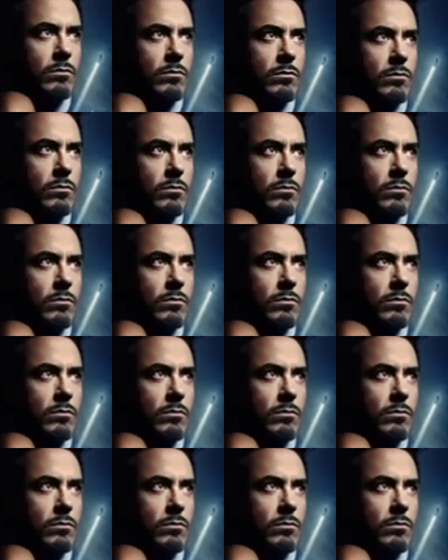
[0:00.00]

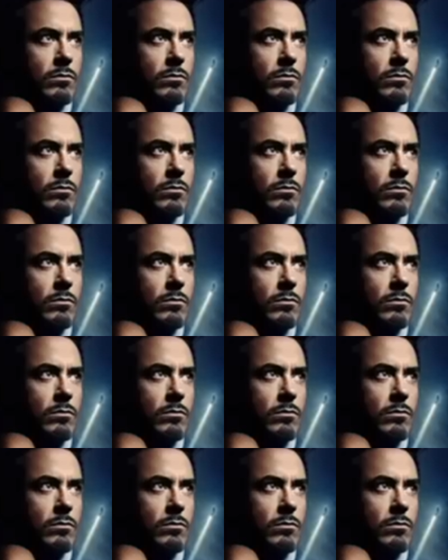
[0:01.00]

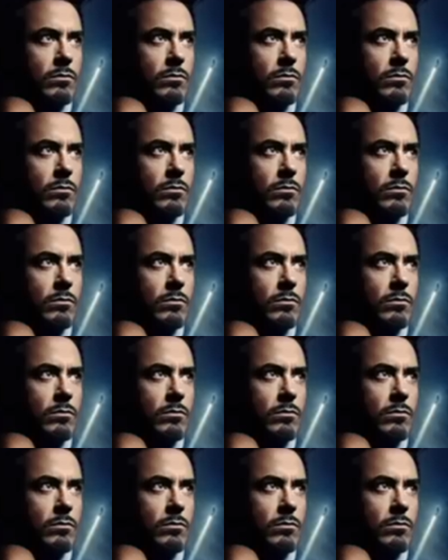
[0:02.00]

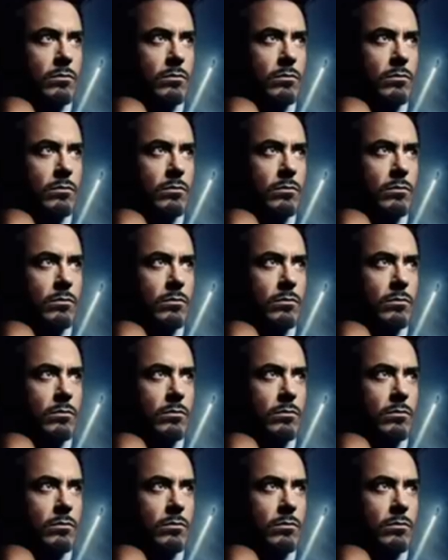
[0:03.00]

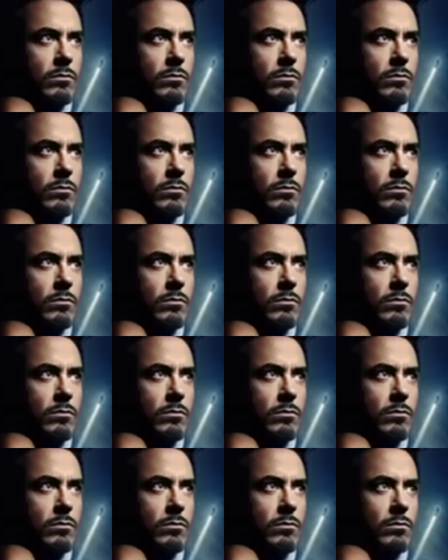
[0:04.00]

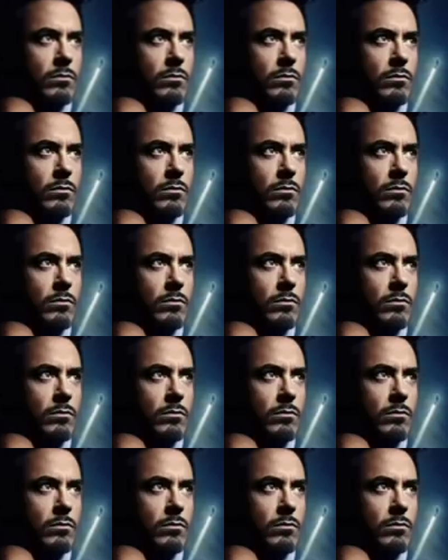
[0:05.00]

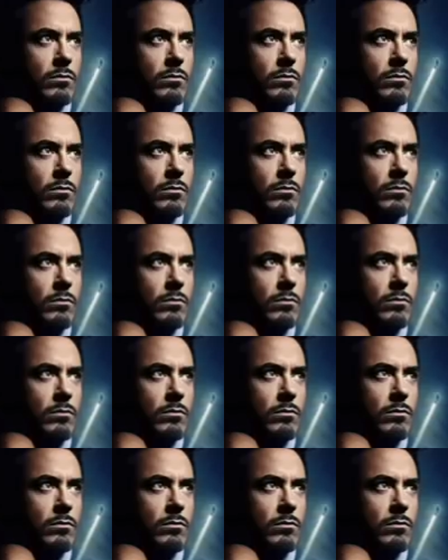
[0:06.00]
[no speech]